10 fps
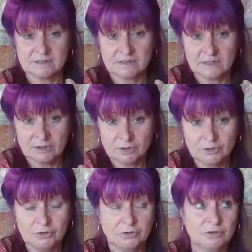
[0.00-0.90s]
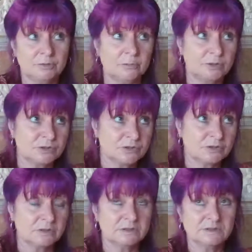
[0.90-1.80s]
and they learn
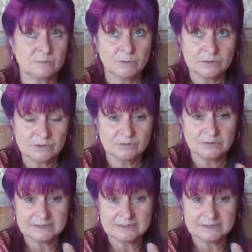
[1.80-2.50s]
it's emotional